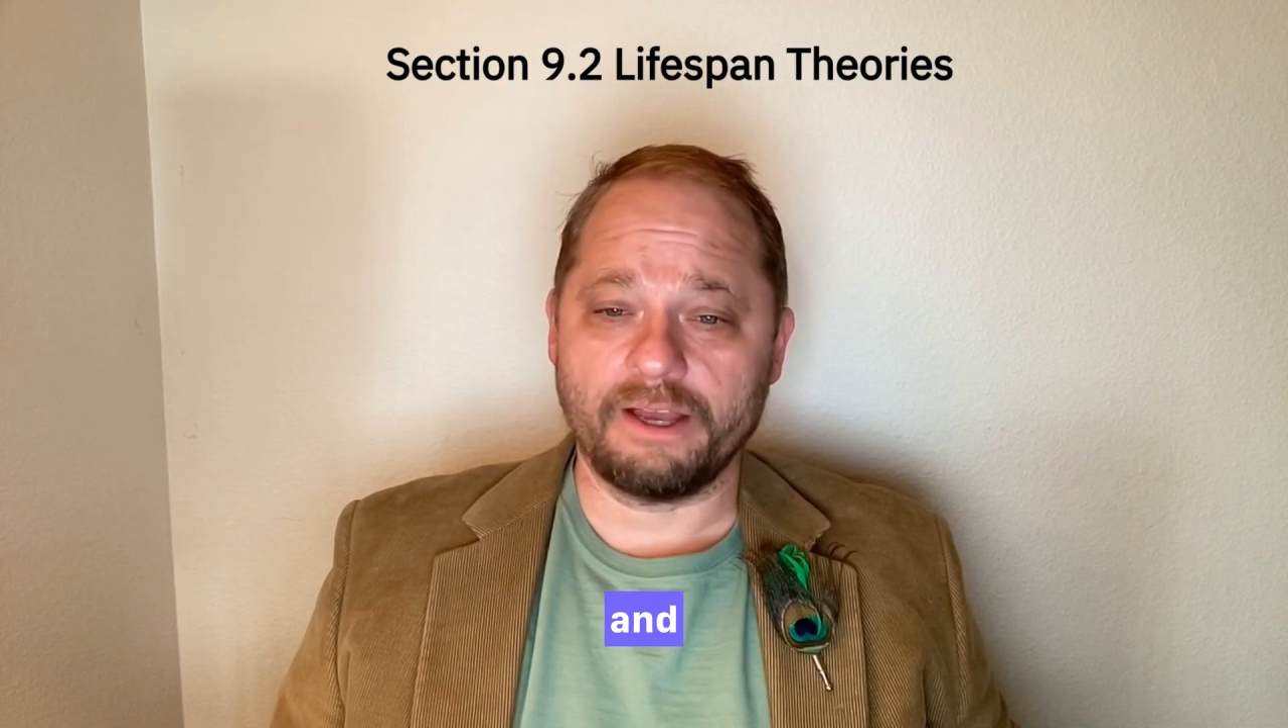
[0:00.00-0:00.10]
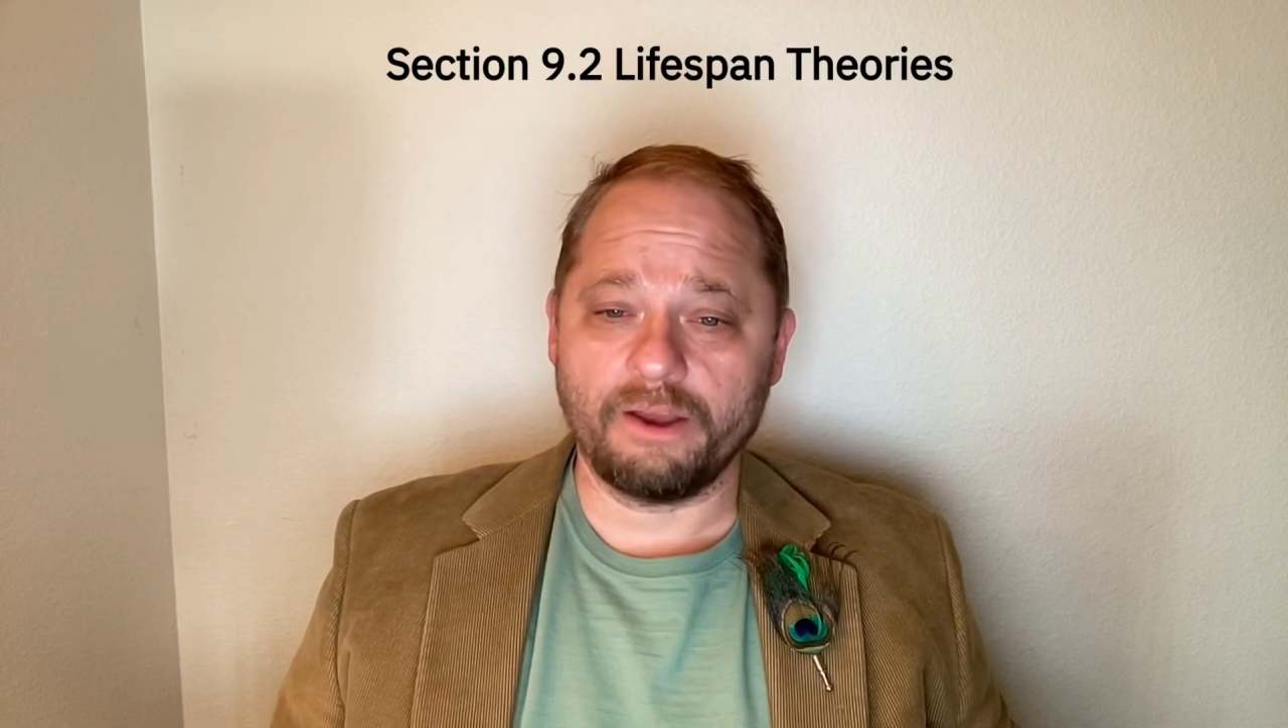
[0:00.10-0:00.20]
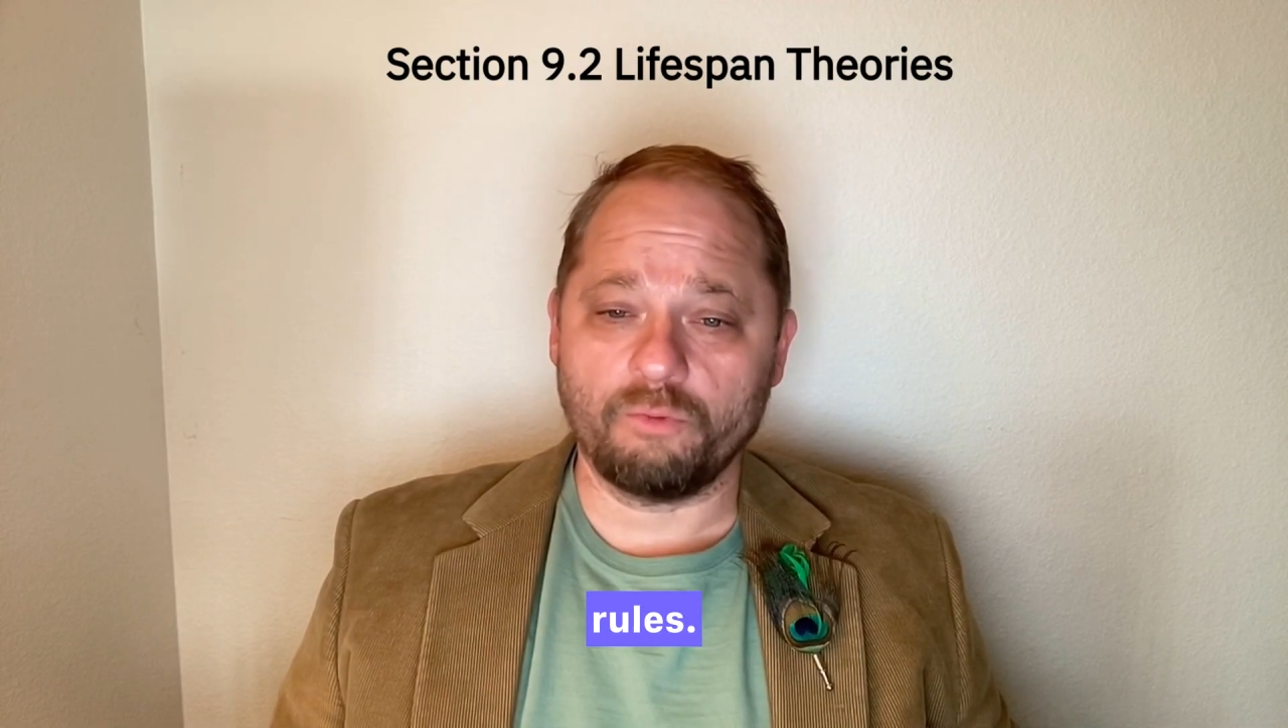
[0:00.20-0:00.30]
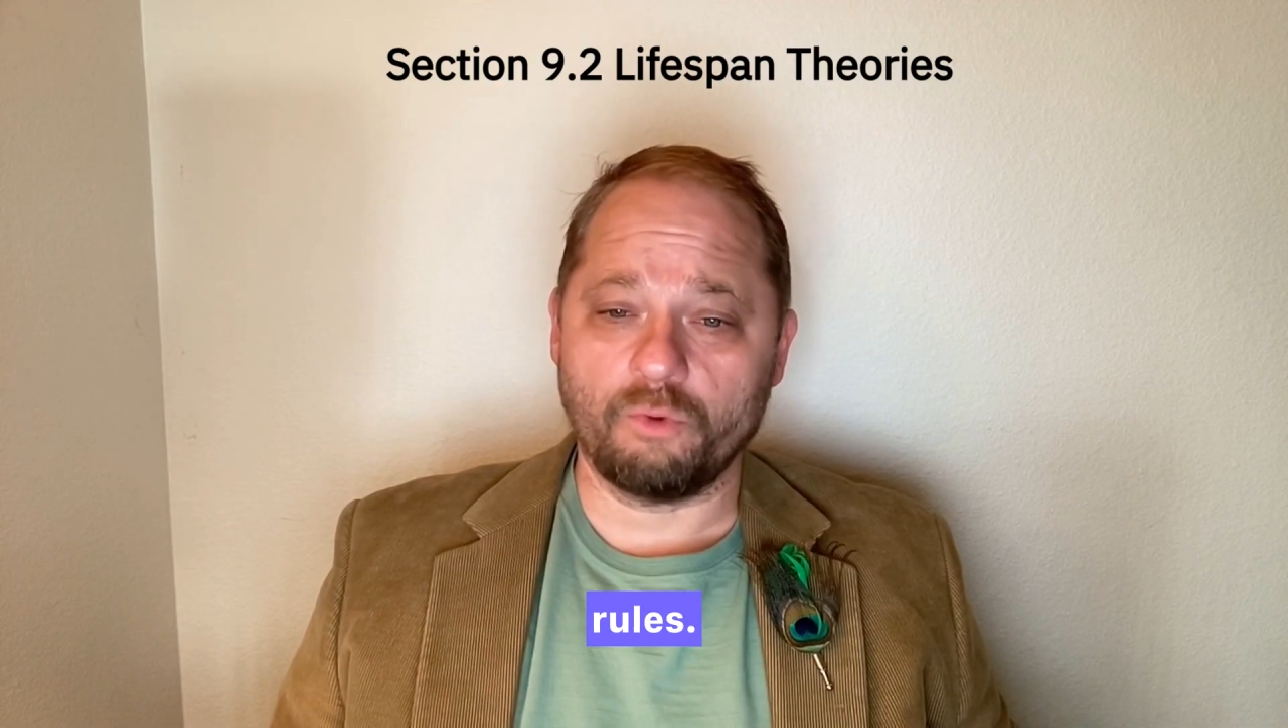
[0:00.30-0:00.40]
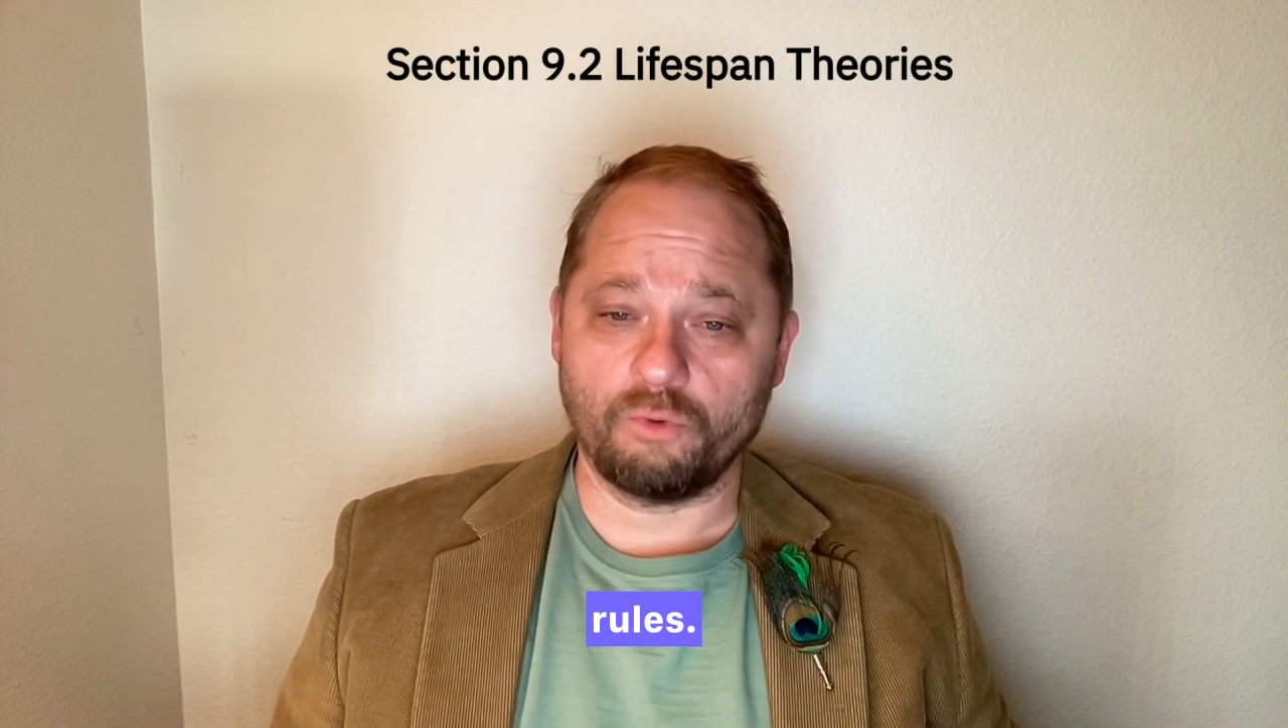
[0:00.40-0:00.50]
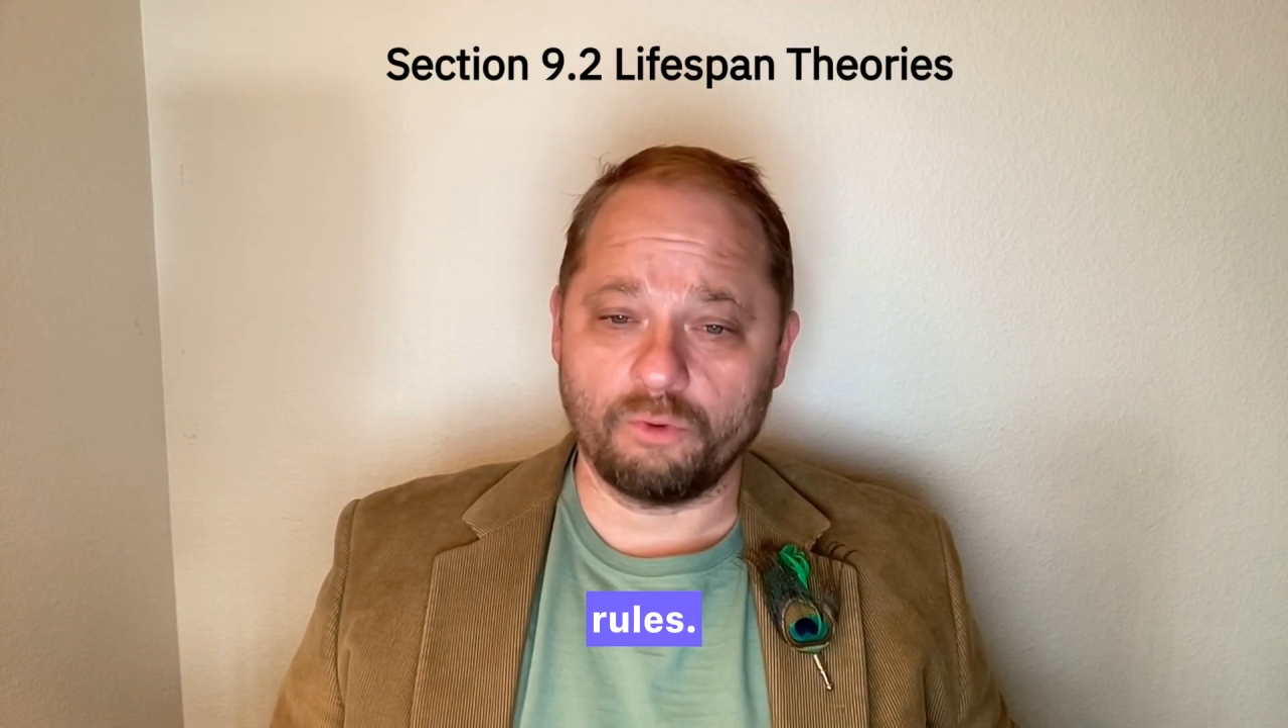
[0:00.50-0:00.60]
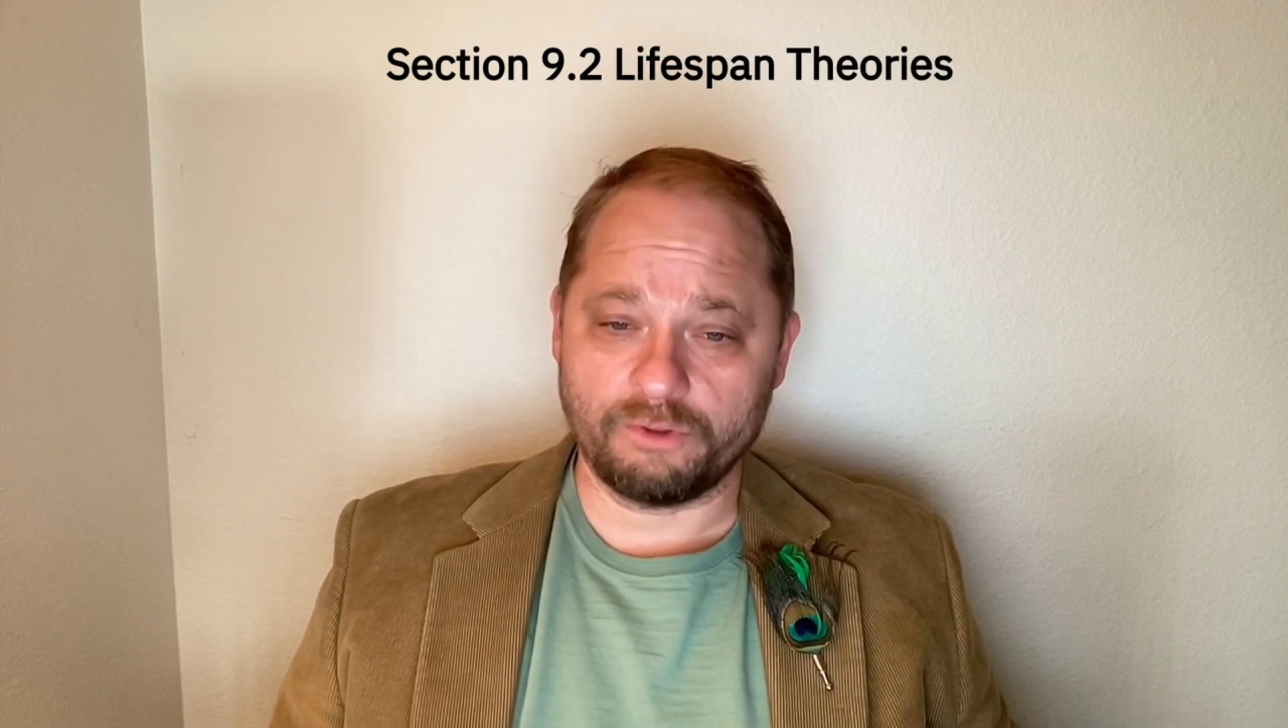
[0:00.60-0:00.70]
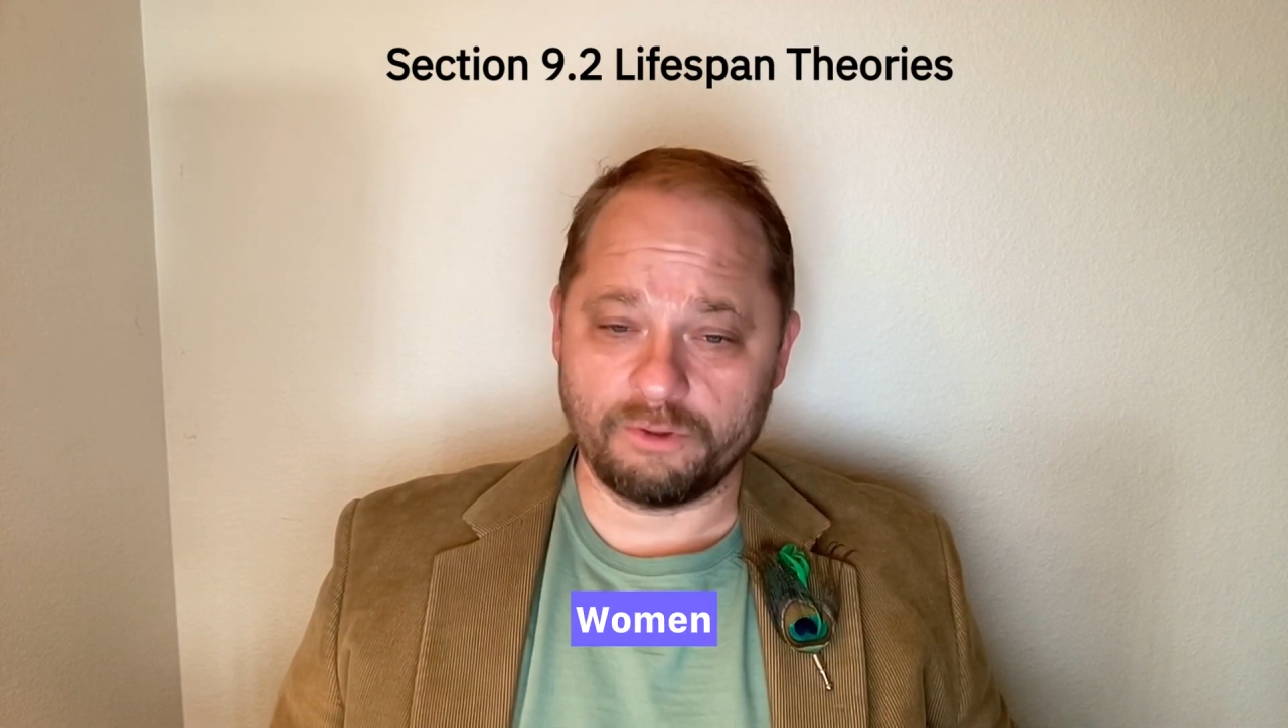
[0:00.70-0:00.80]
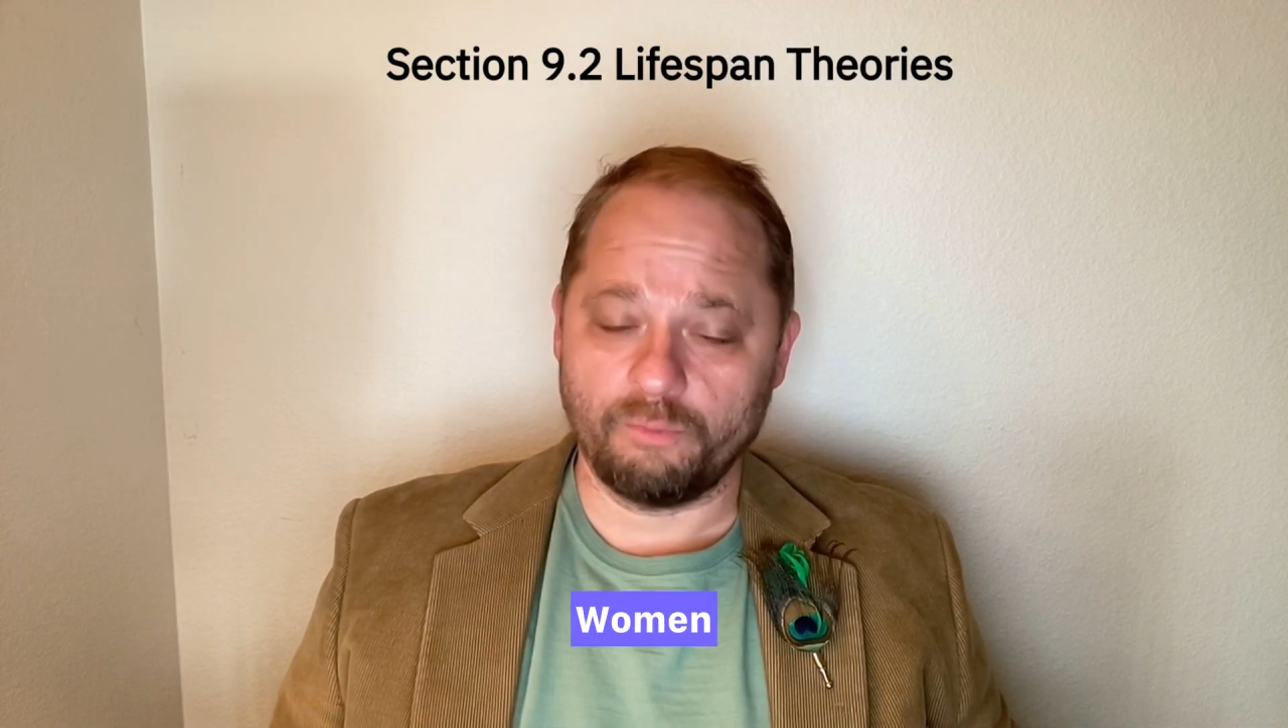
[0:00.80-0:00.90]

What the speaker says: and rules.